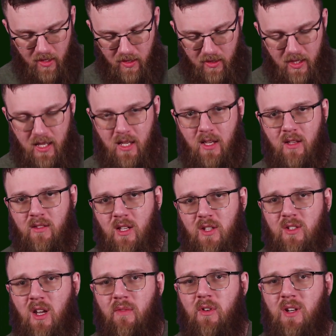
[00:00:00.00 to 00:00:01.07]
The
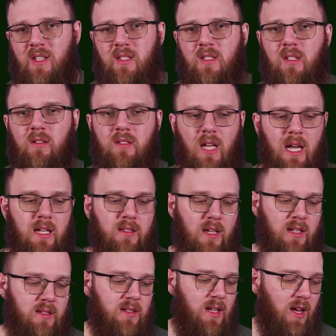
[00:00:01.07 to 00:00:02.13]
dust cover is still tight.
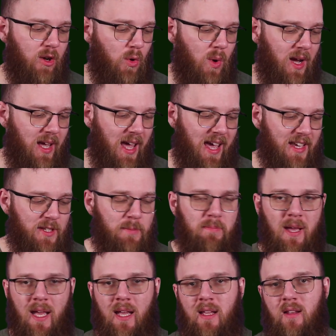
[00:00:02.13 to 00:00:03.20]
It's not quite as
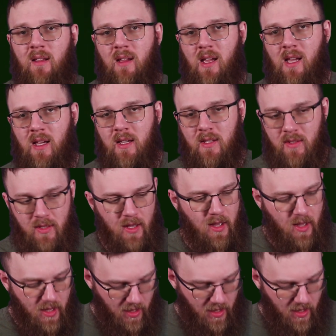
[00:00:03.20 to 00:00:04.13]
bad as